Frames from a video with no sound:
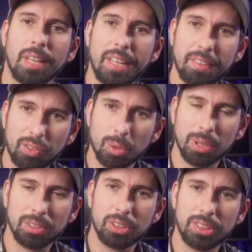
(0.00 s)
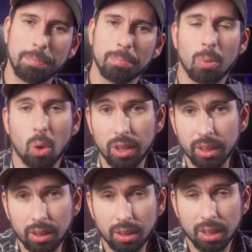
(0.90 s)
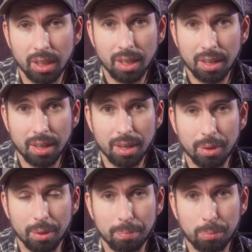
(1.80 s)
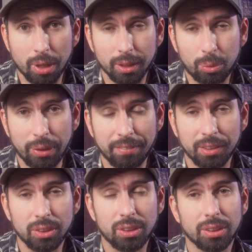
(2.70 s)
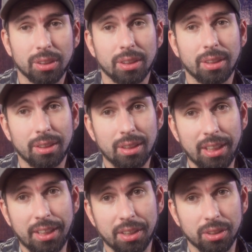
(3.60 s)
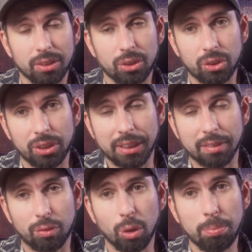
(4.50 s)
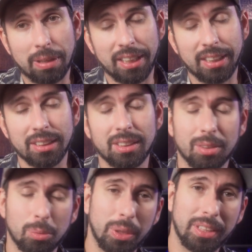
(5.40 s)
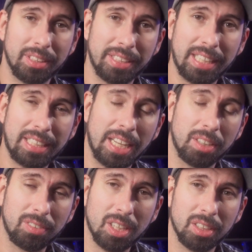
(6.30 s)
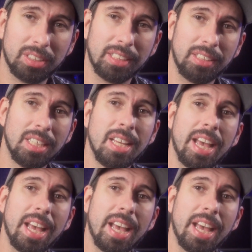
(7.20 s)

If you want to see more product reviews, click here to see the full playlist with that kind of content.